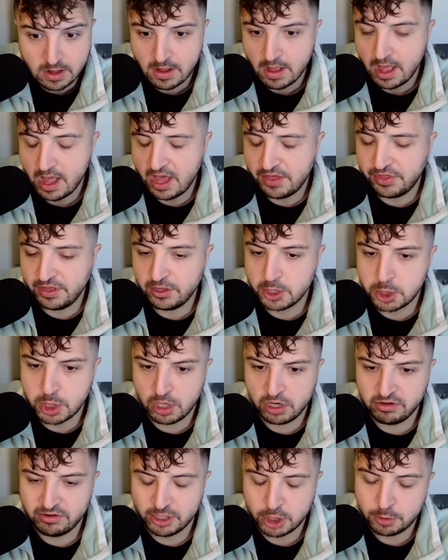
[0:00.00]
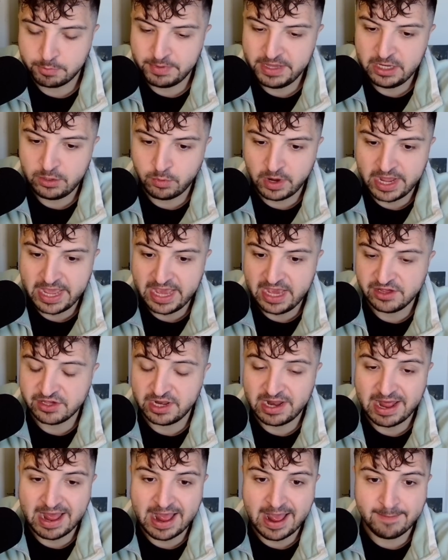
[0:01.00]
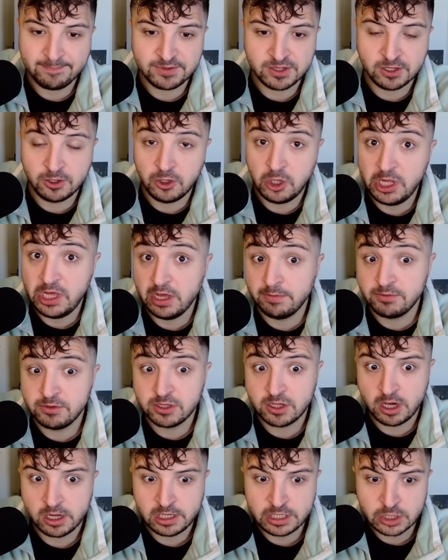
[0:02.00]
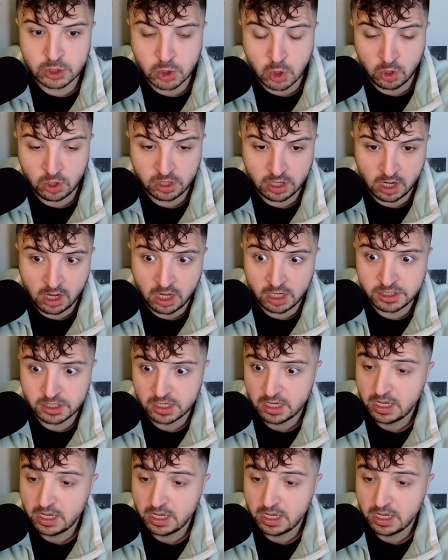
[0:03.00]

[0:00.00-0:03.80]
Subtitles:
I think the Sugar Rush Speedway is an absolutely absurdly strong card.